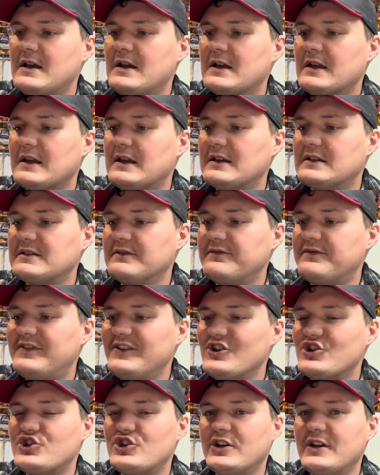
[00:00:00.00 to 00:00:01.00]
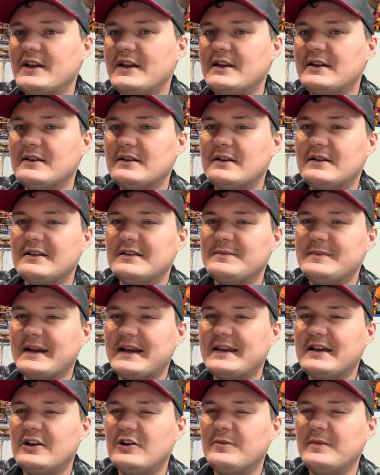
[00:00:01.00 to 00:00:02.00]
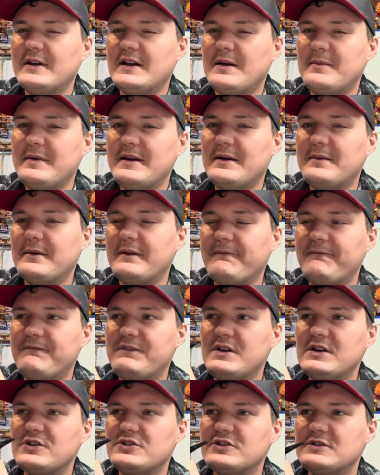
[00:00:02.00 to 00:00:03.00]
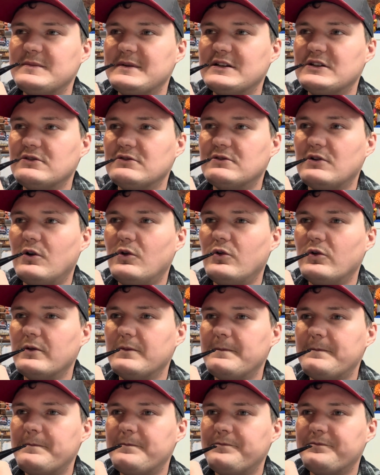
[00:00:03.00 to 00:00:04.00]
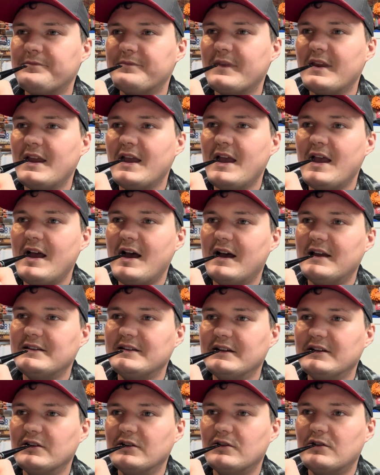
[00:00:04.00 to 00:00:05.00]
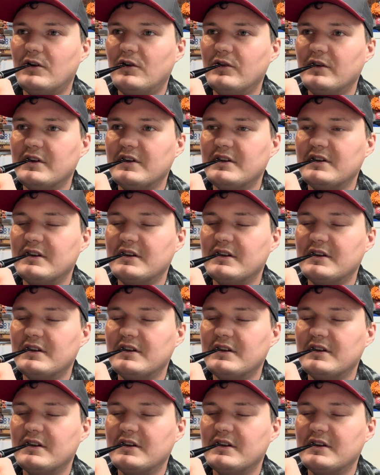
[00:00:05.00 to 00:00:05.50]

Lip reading: Get some fishing in. It's been killing me not being able to fish. It's been too cold. I say too cold.